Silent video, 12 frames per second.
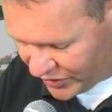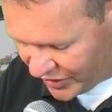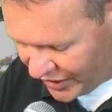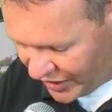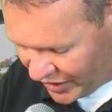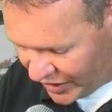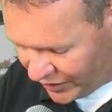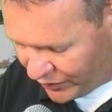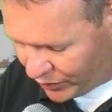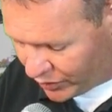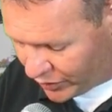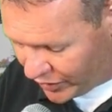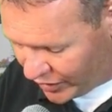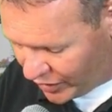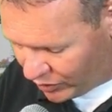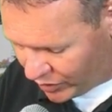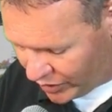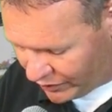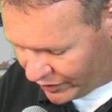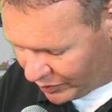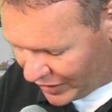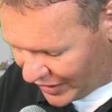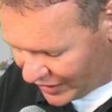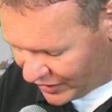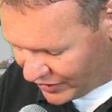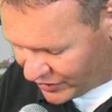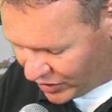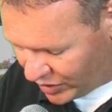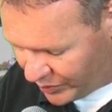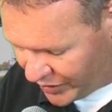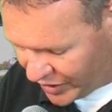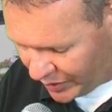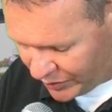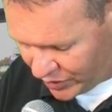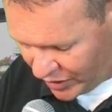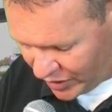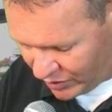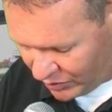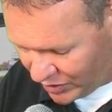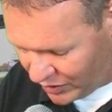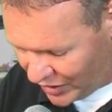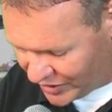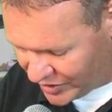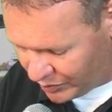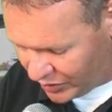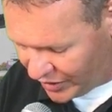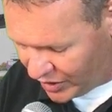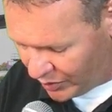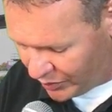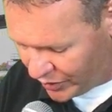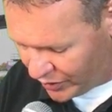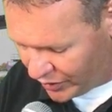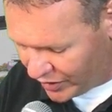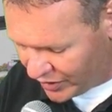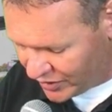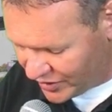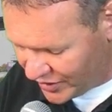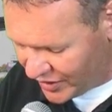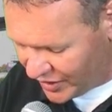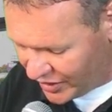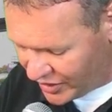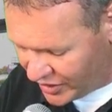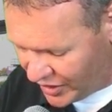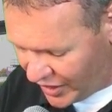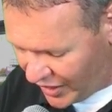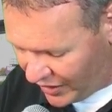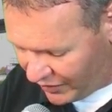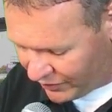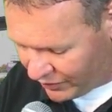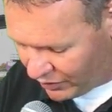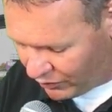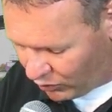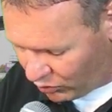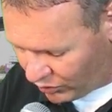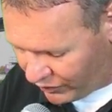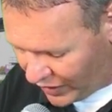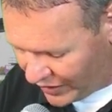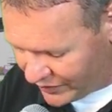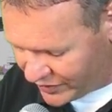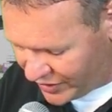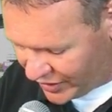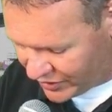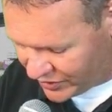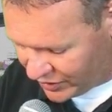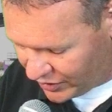Once again, if you are the owner of a black Nissan pickup truck with license plate number DEF456,